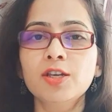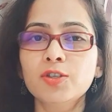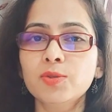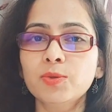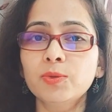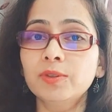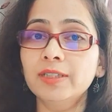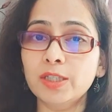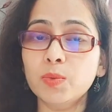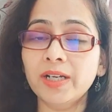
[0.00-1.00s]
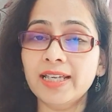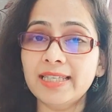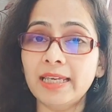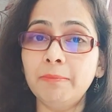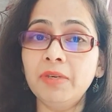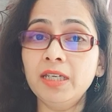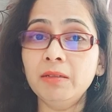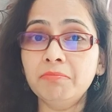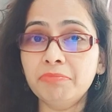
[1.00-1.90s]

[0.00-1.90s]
So that's what I say, being